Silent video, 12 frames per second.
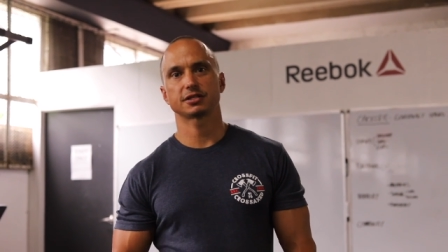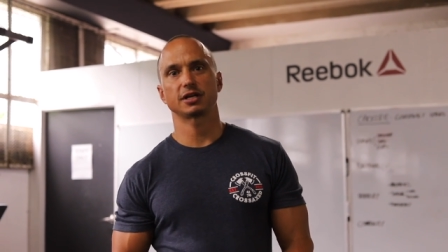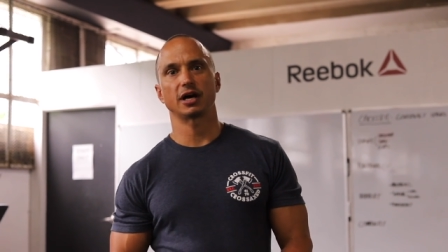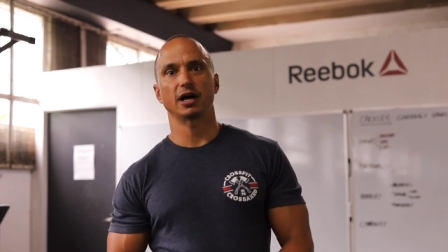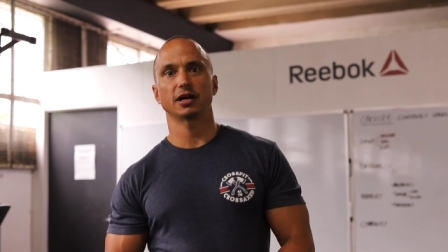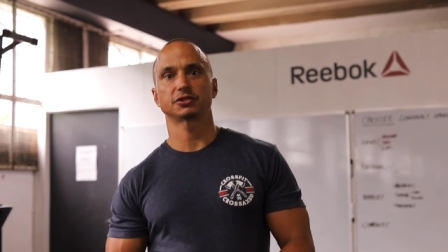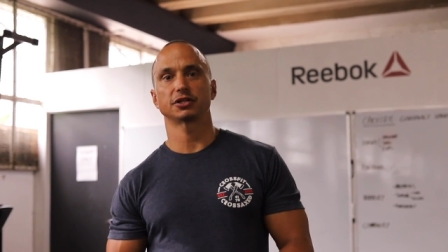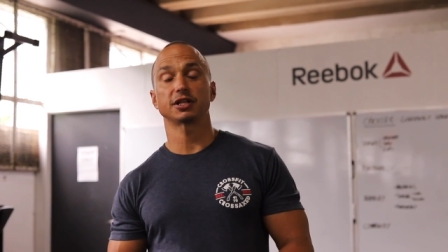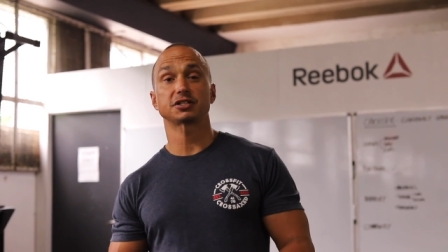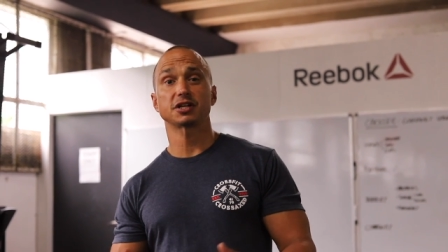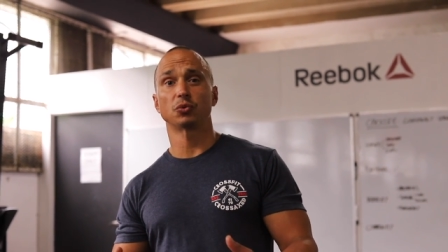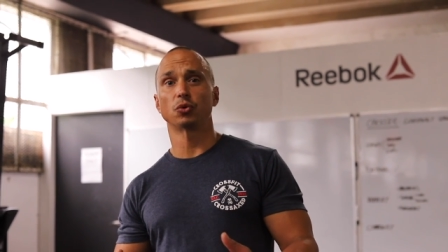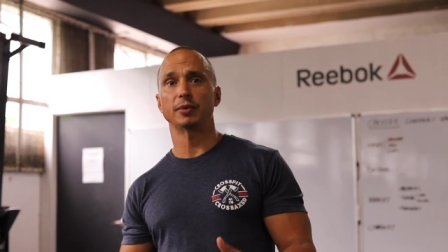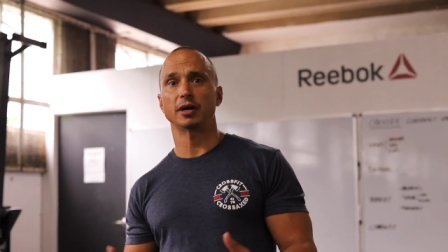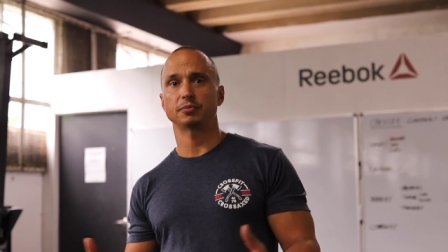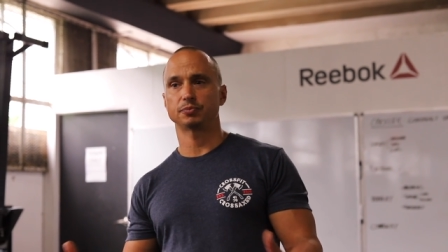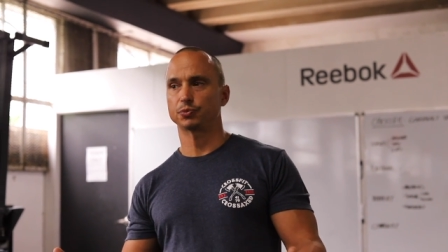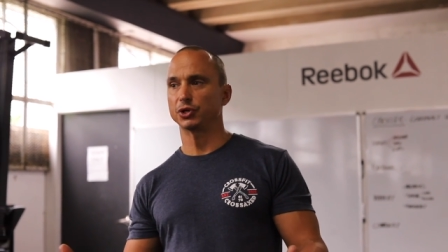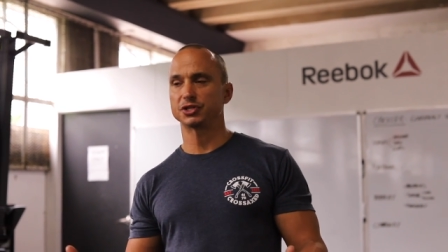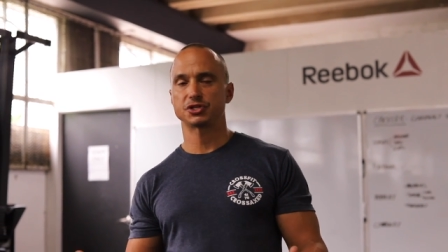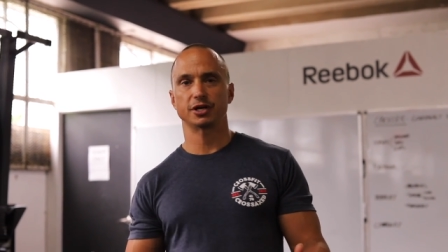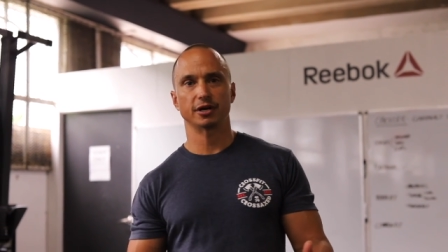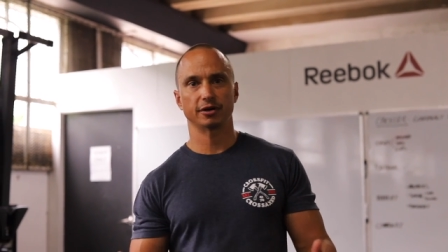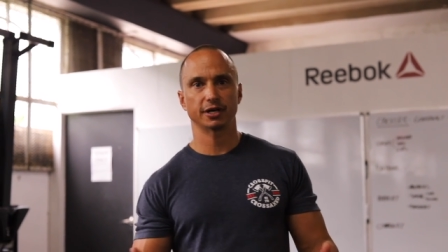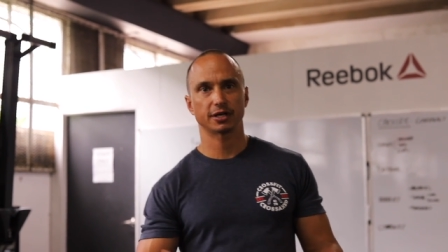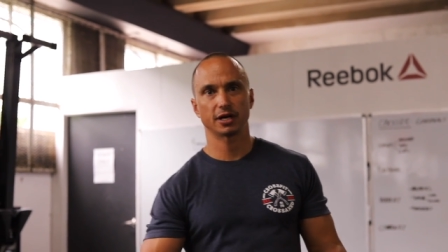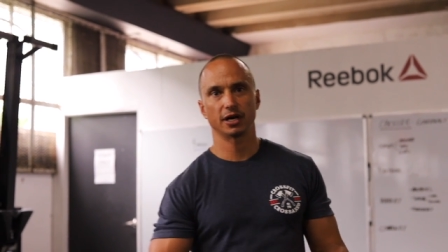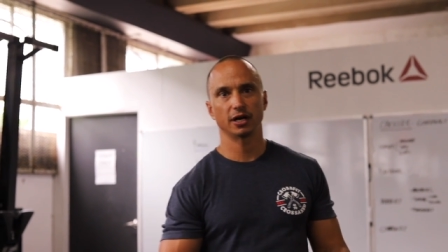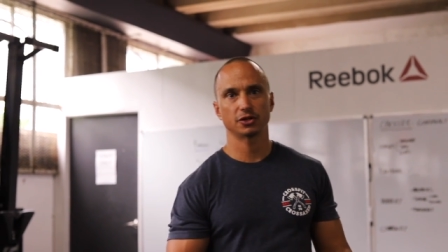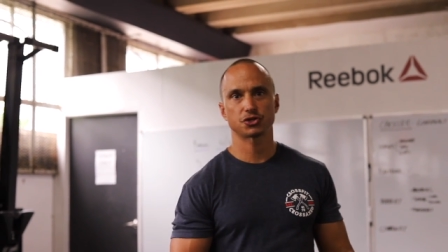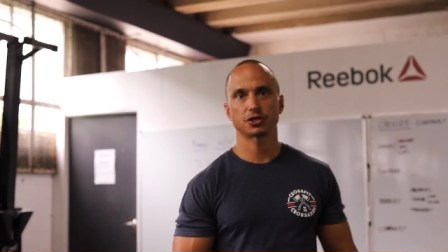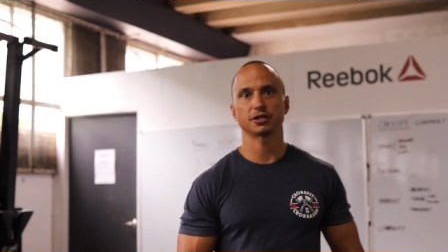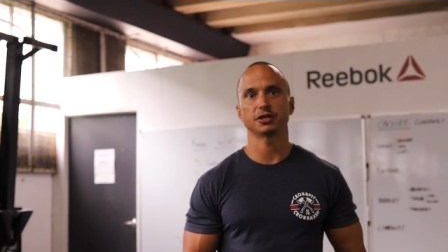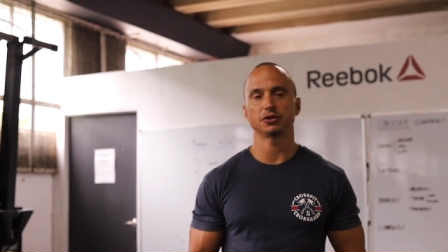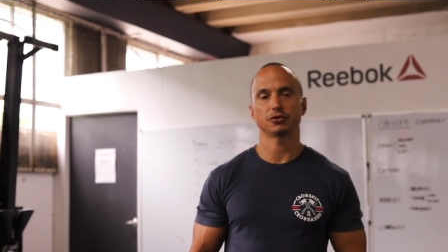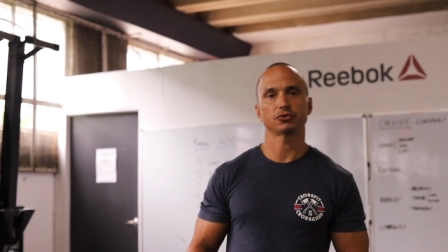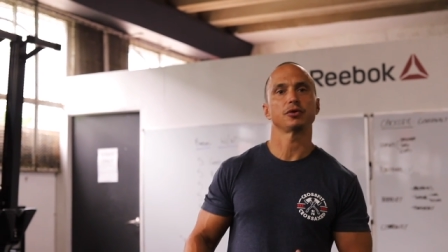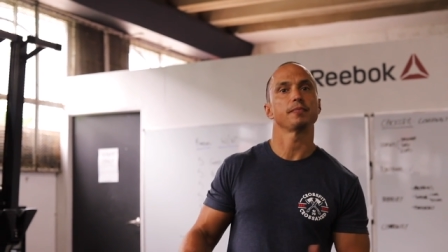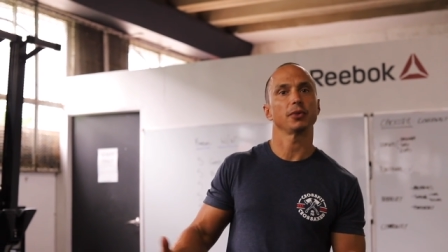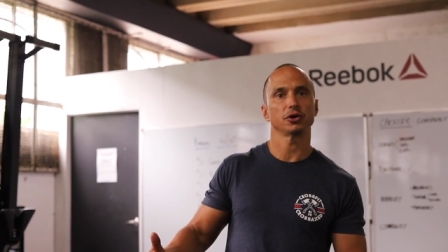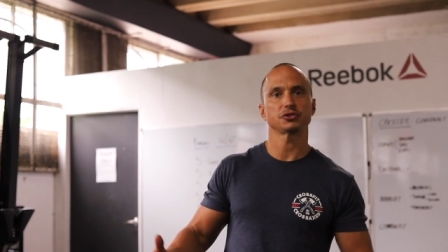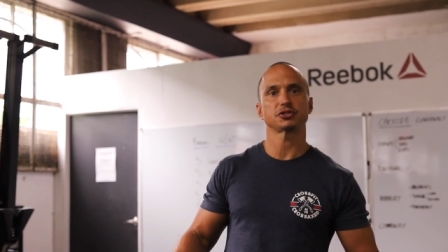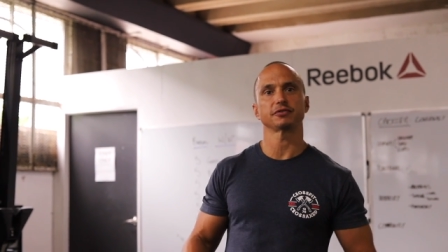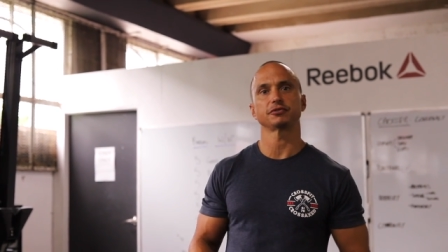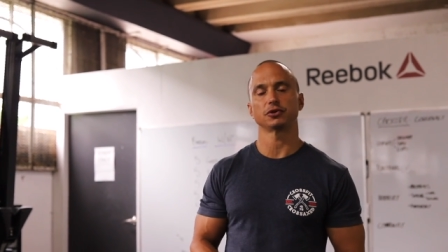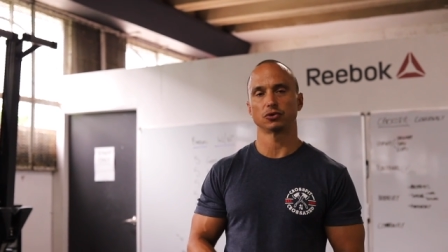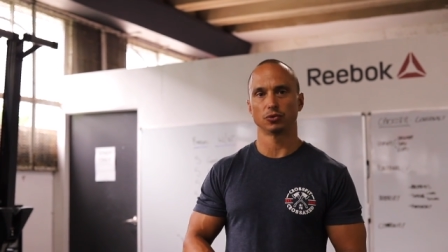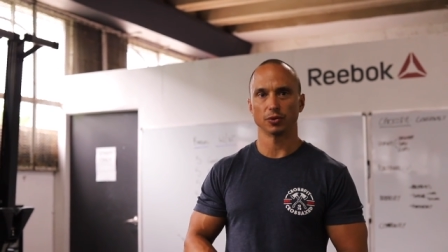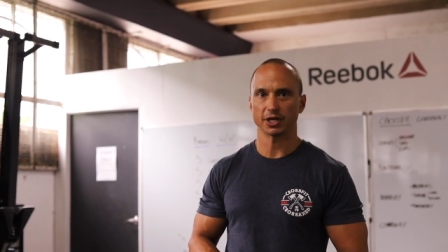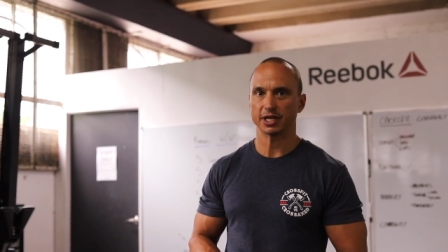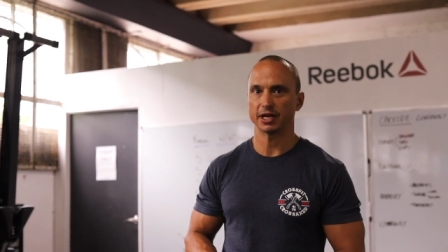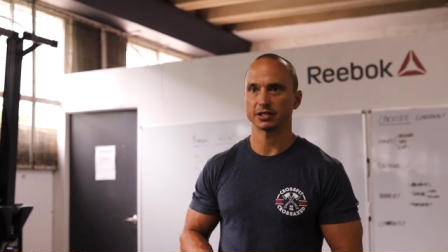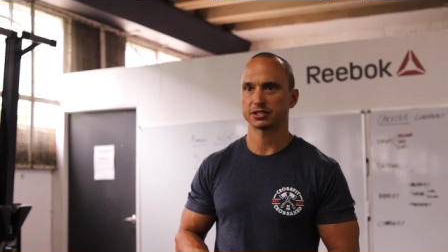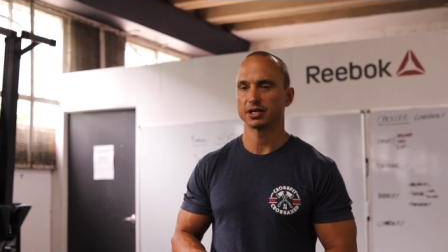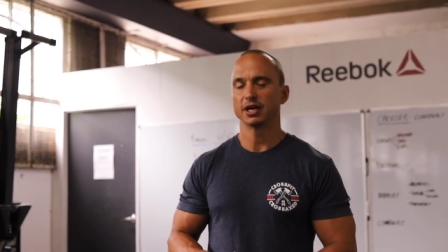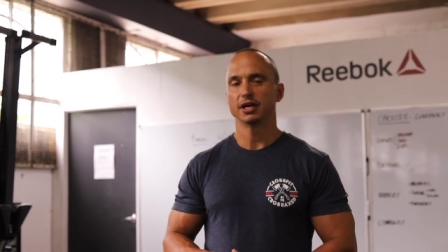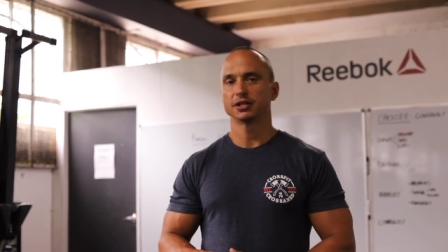So that's our warm-up, pretty generic, should get you through most, if not all, workouts.